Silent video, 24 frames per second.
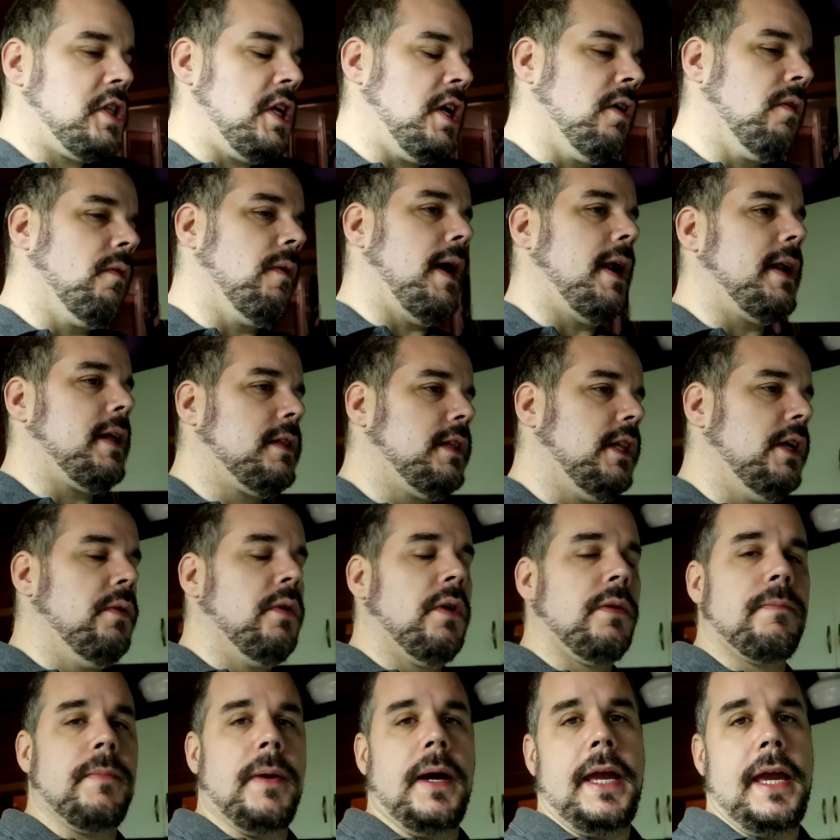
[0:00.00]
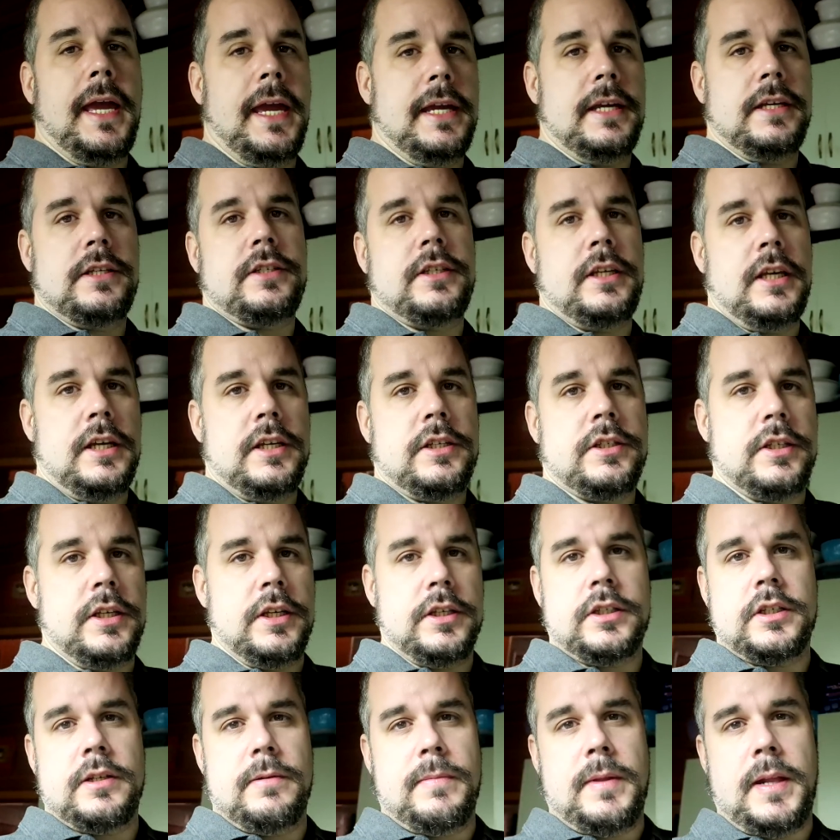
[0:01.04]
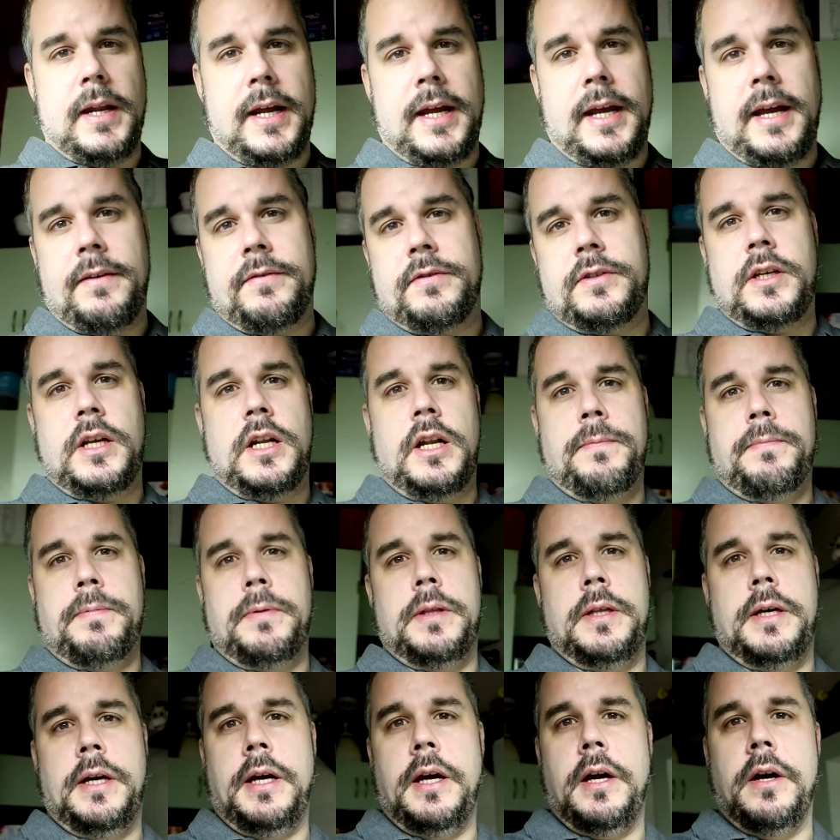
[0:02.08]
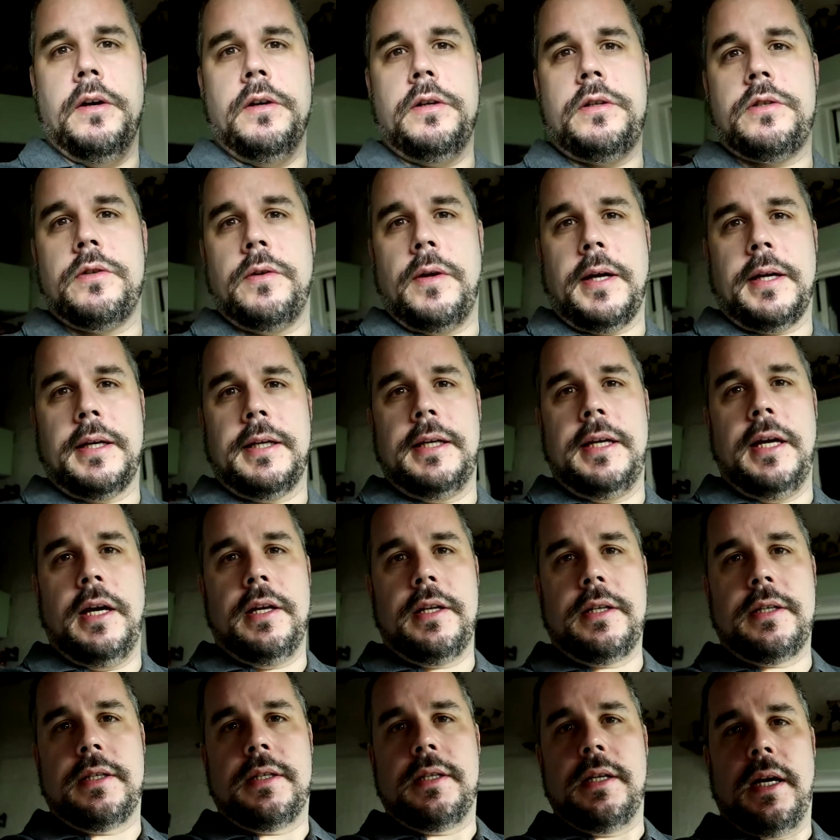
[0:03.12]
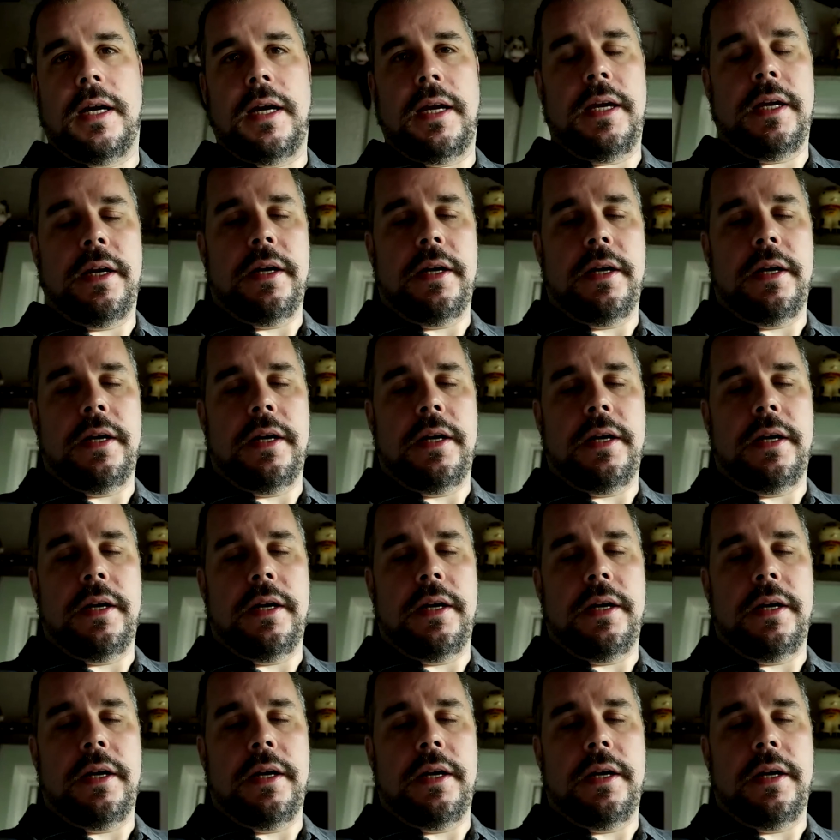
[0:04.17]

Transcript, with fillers: Theoretically with my AC system that I have set up in the house so I can get uh,